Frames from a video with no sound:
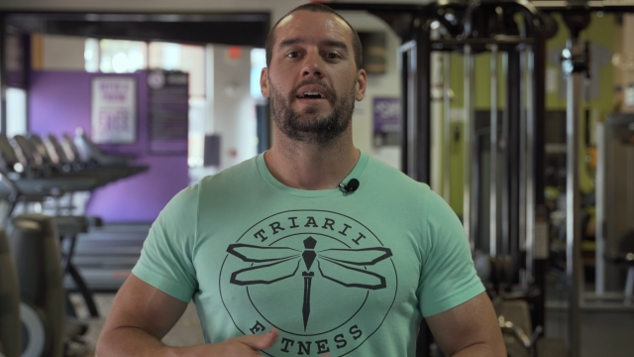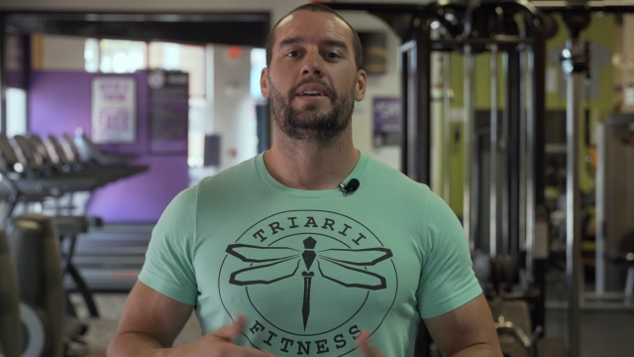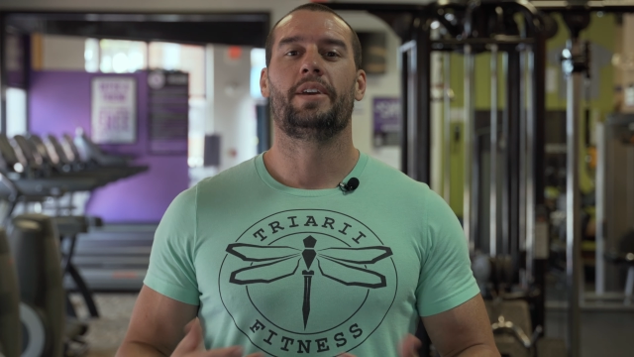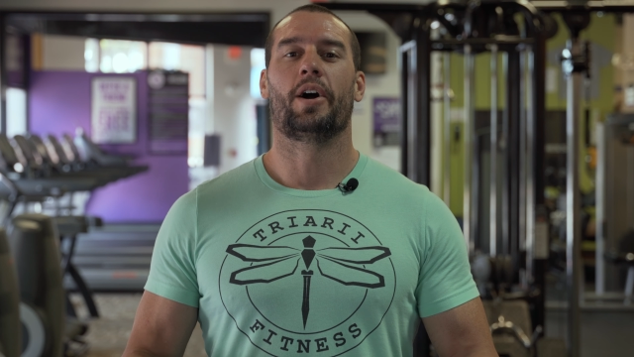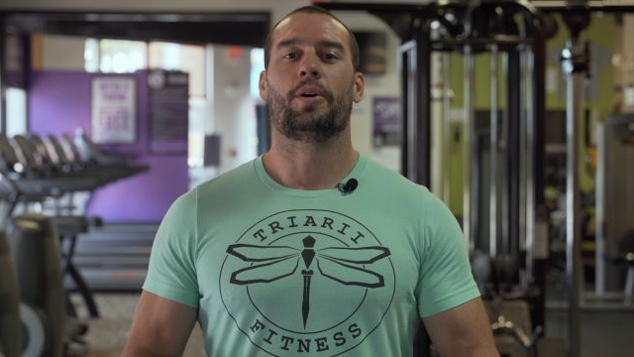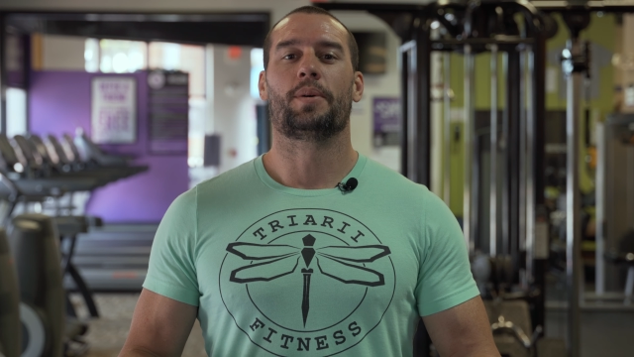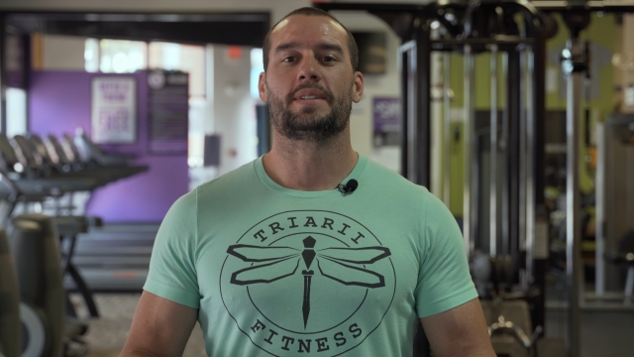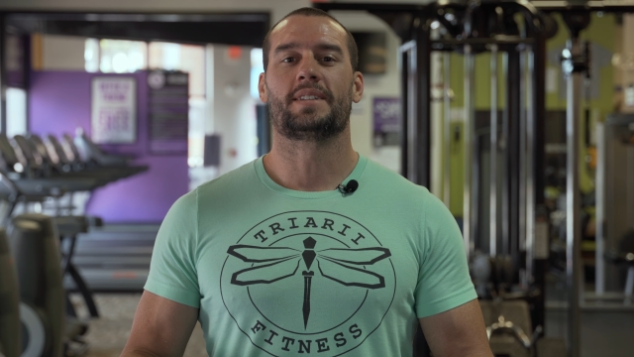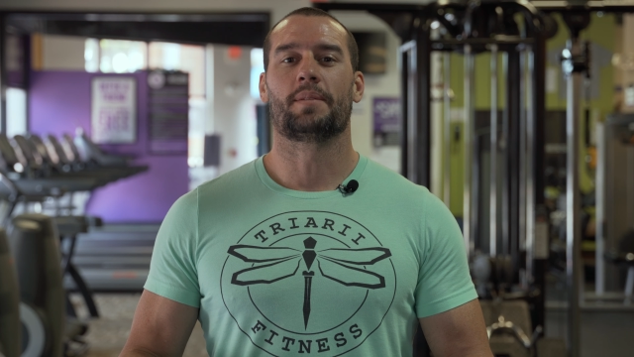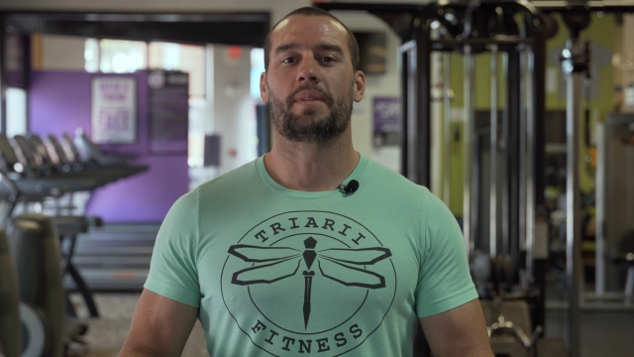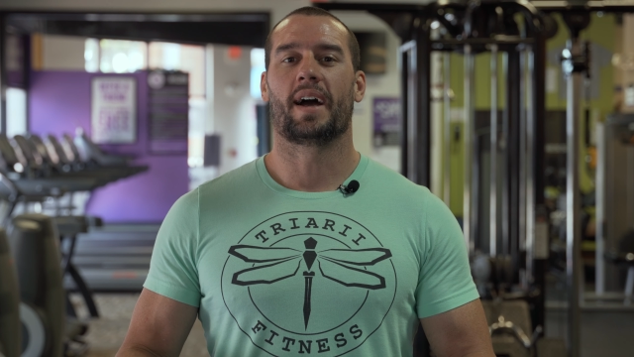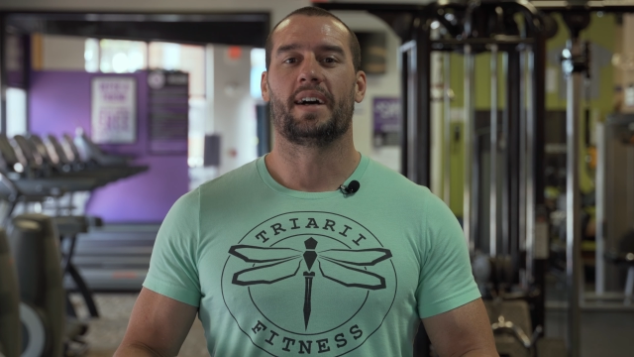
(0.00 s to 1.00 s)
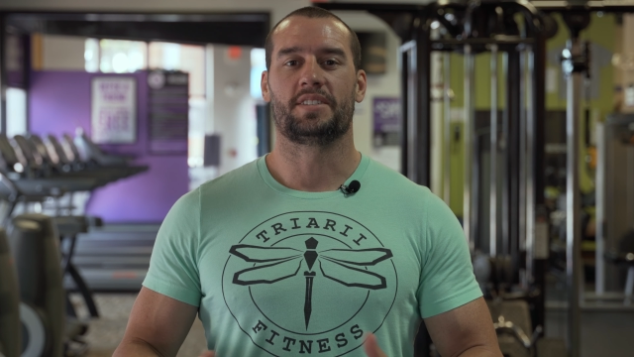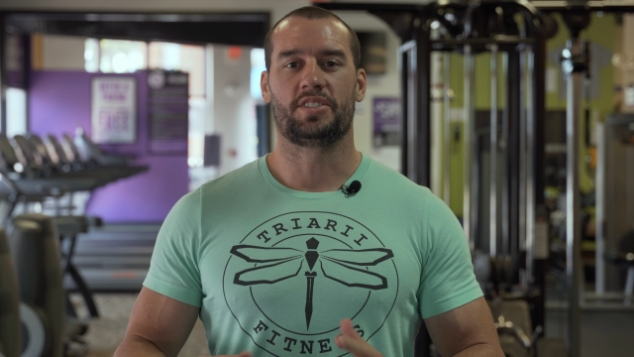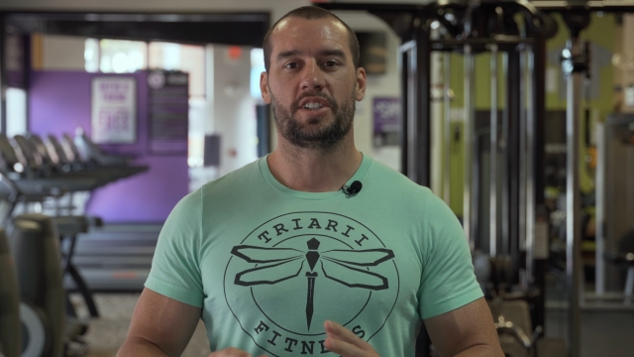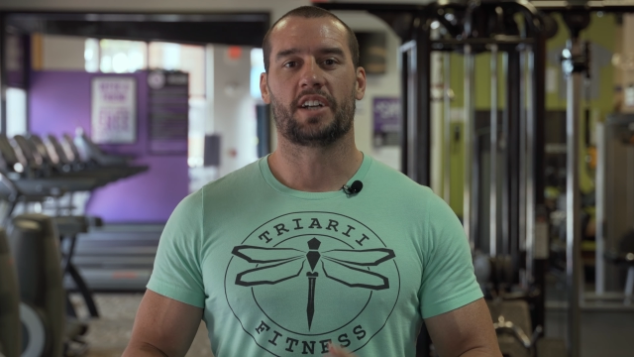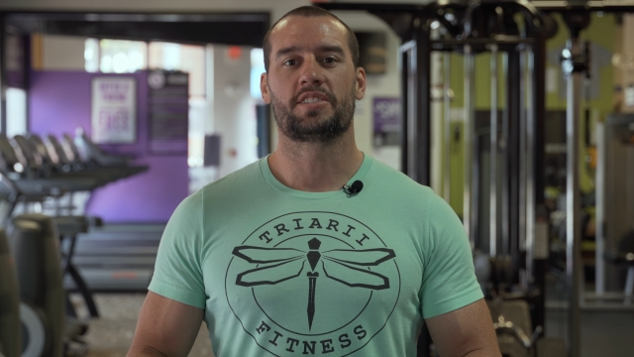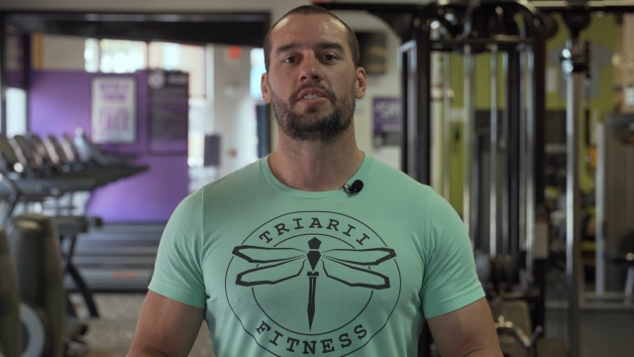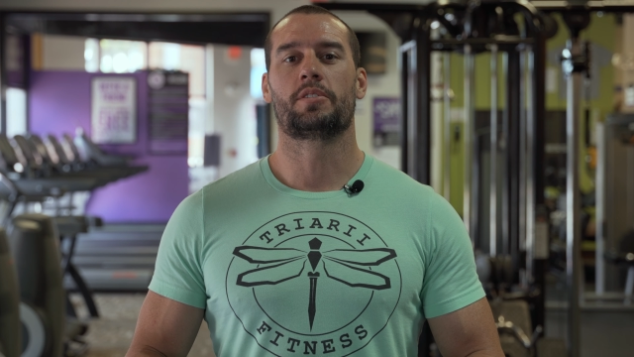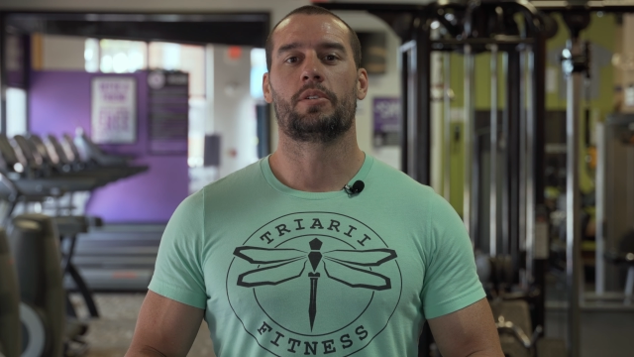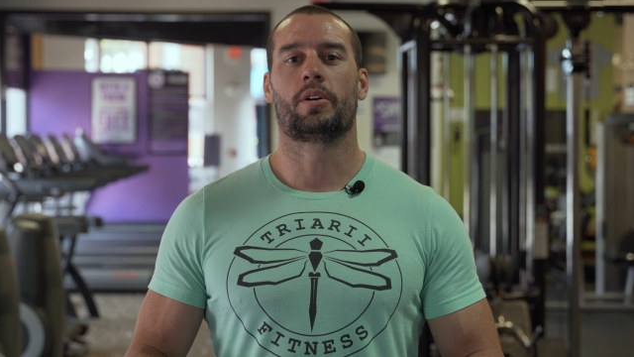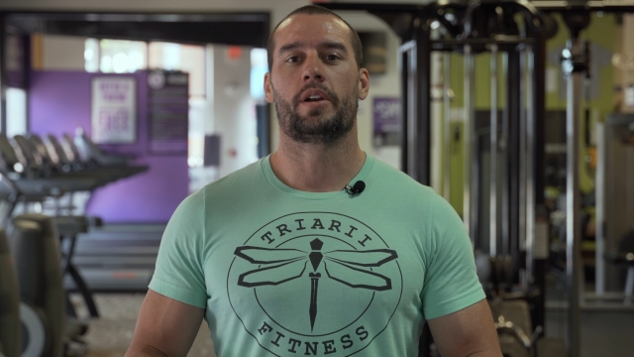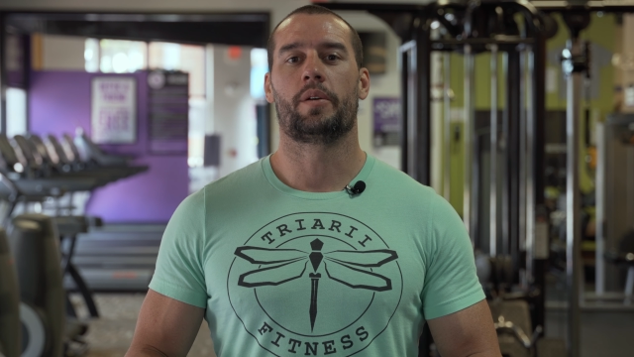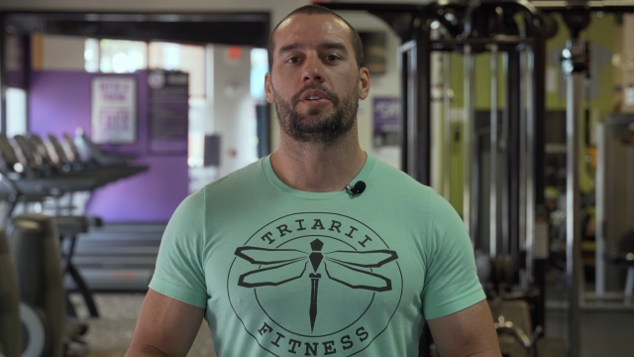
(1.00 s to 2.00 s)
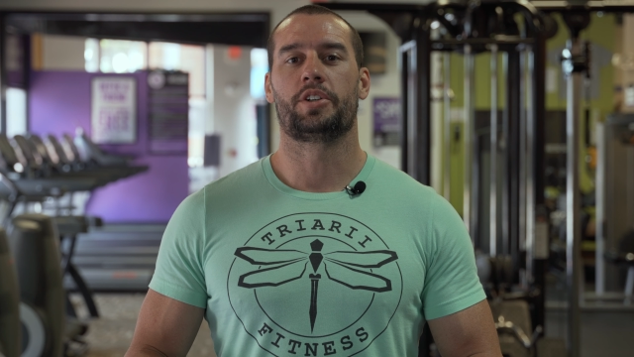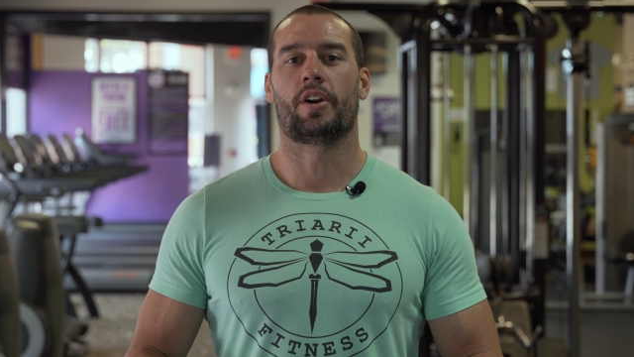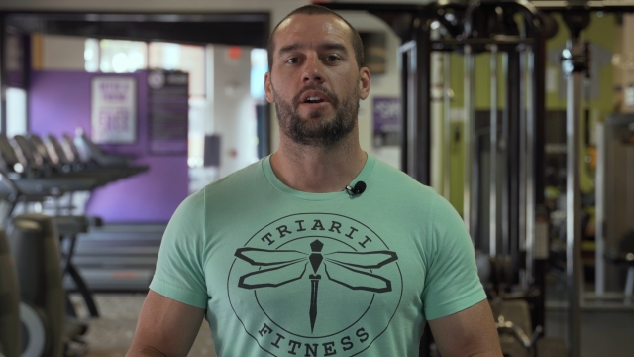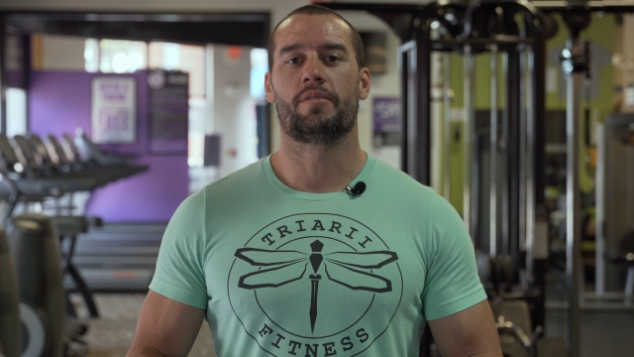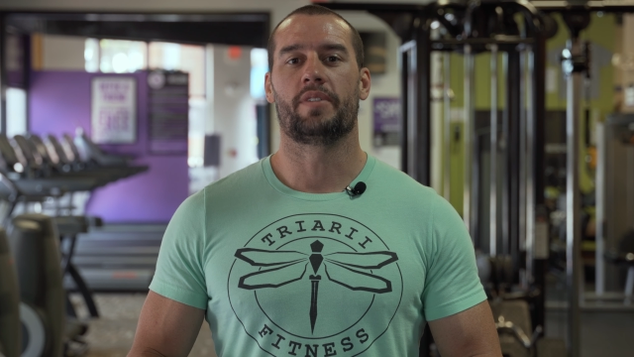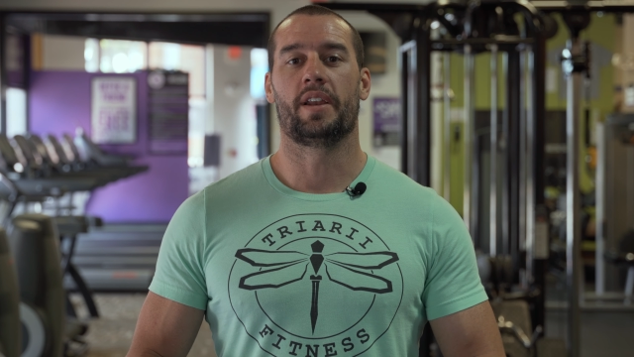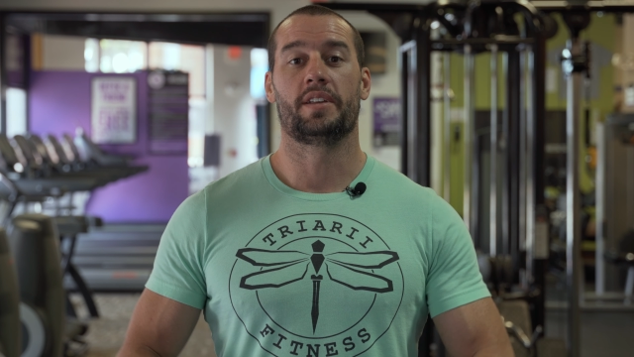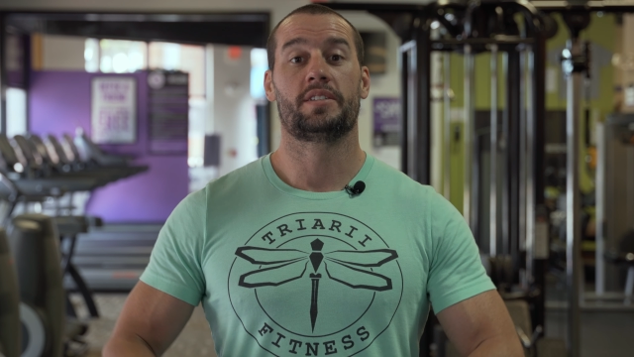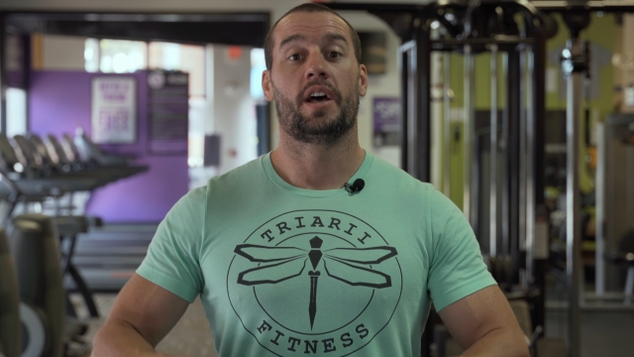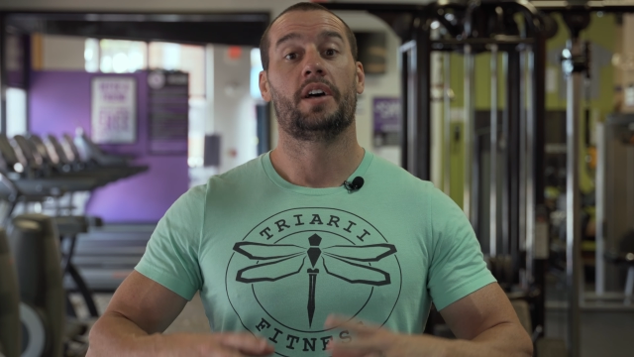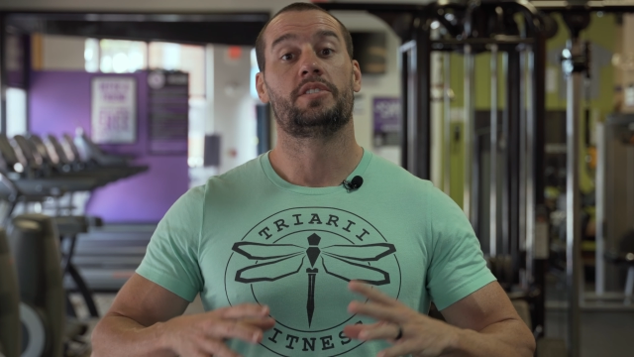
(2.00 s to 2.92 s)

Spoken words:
Yo, what's up guys? Justin Calor here with Chari Fitness.